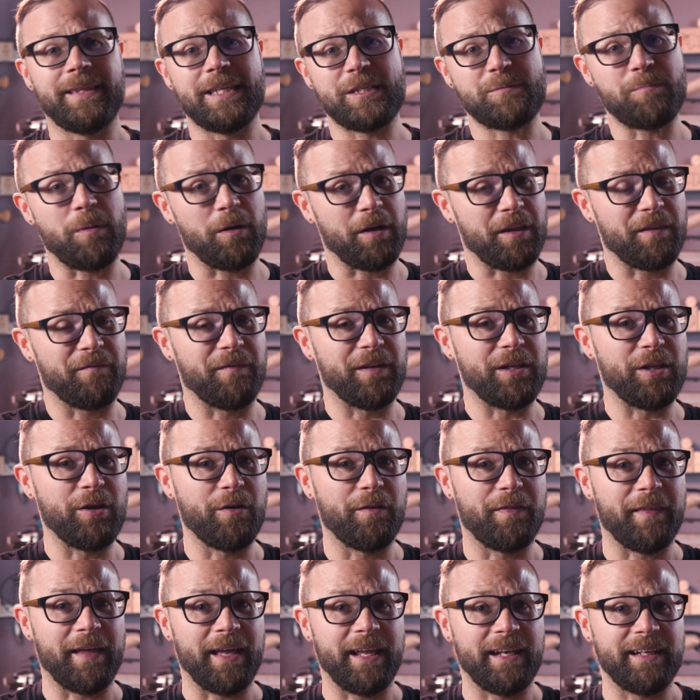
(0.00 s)
this part of the video
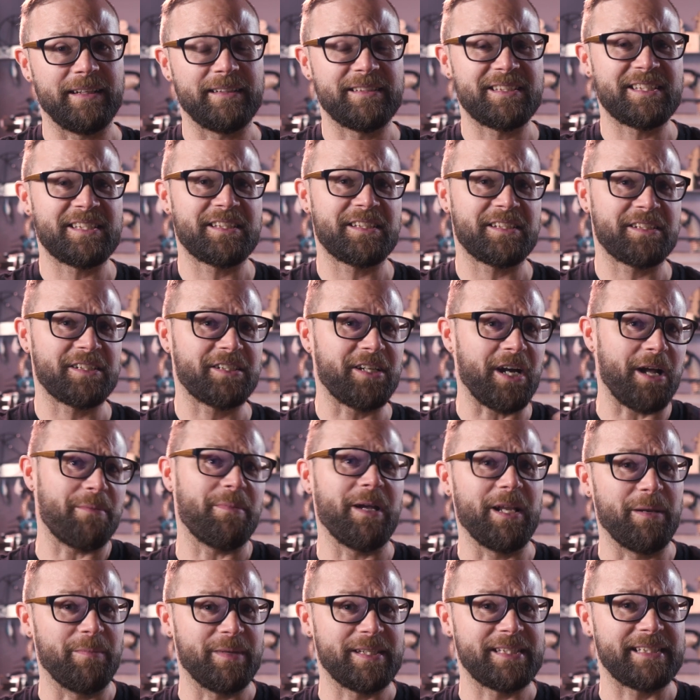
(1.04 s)
that Scott
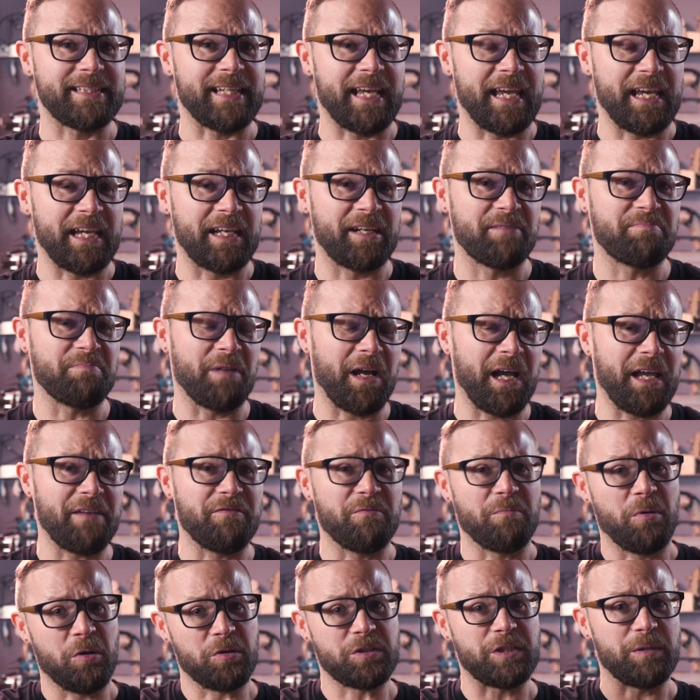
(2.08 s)
made a mistake. I even
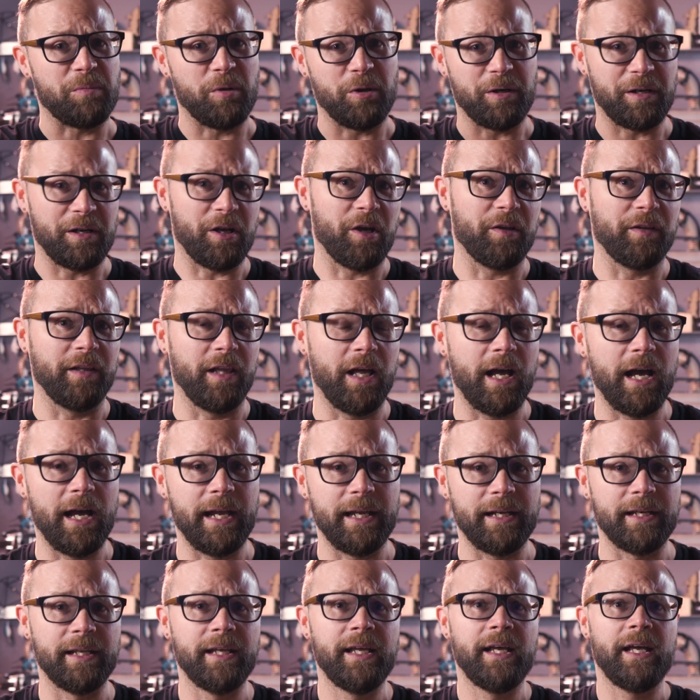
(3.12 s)
posted about it
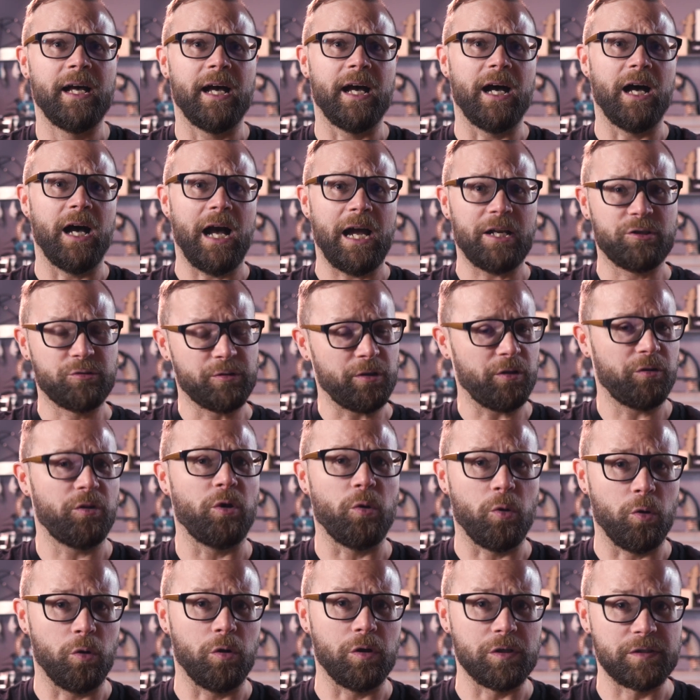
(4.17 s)
online. Uh, I drilled the
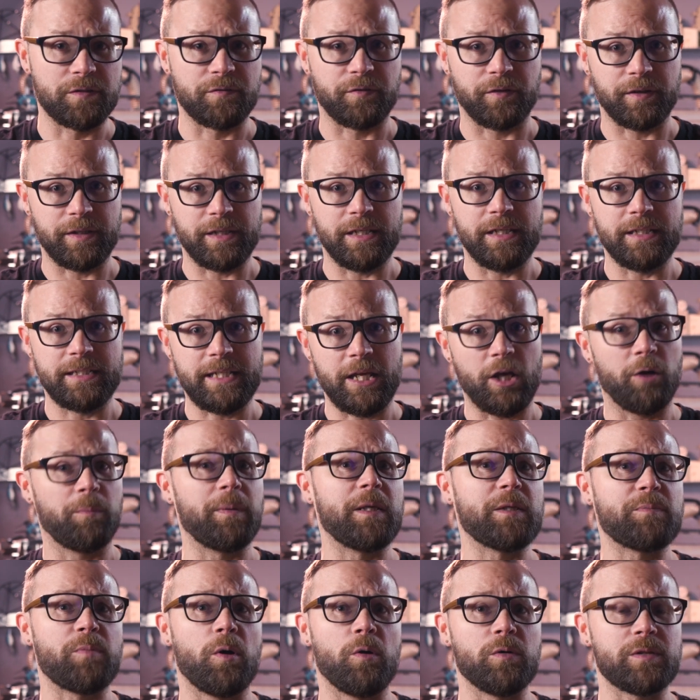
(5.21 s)
holes for the
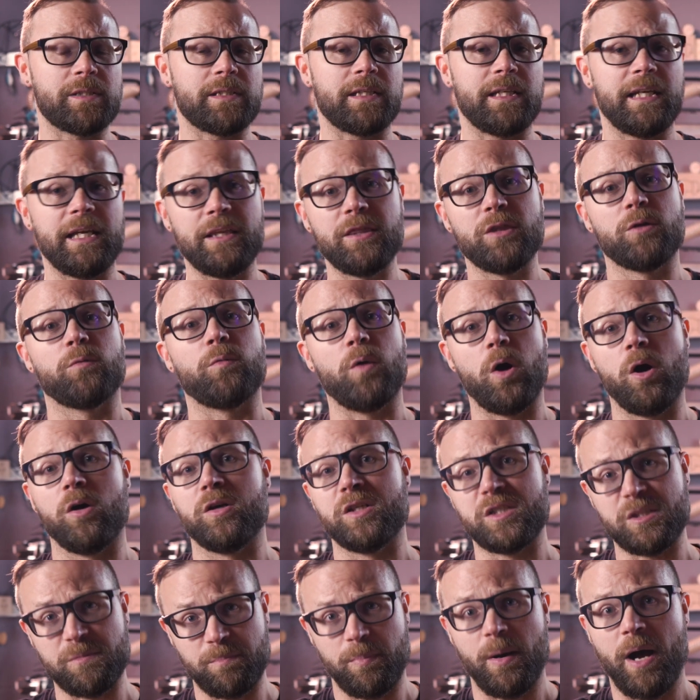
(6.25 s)
tailpiece posts in the wrong
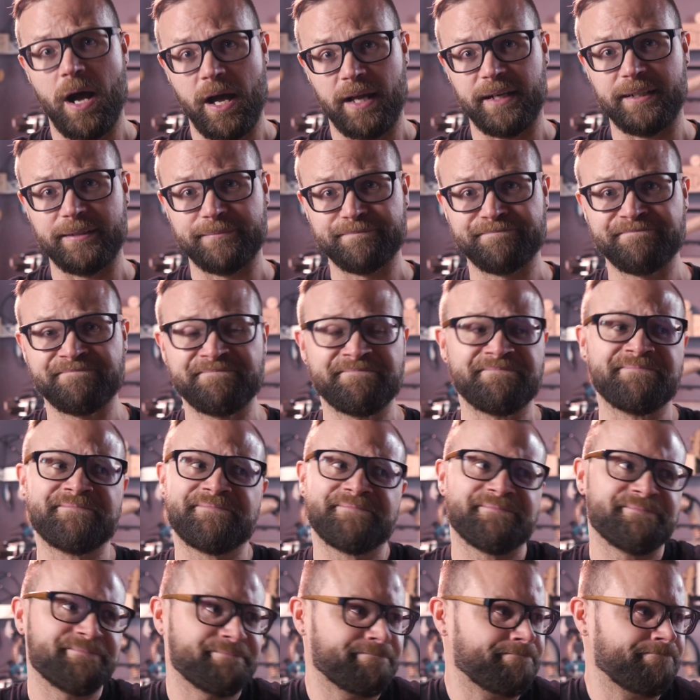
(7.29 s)
spot.
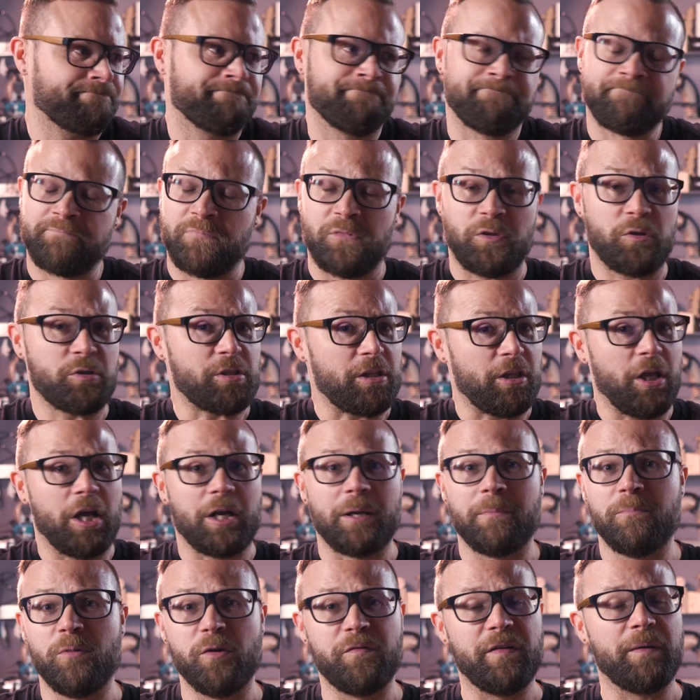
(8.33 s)
There's a lot
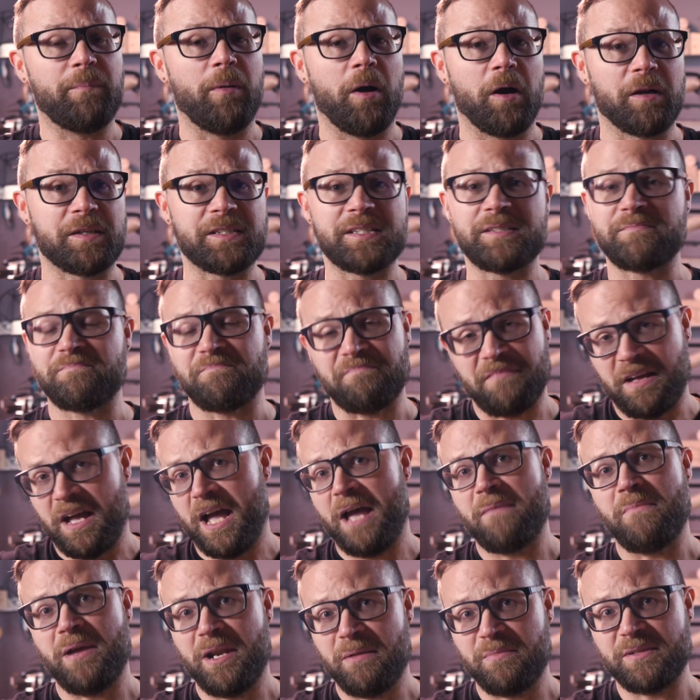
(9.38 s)
of moving parts.
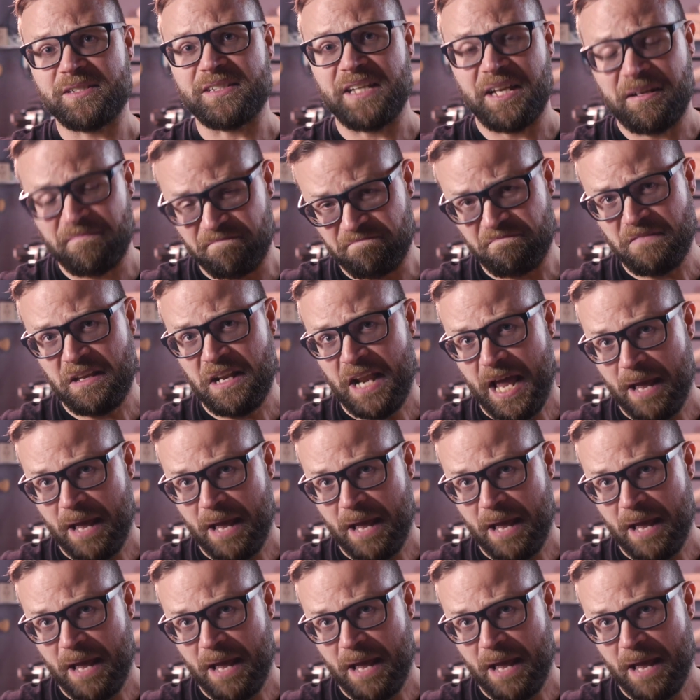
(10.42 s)
I made a mistake. It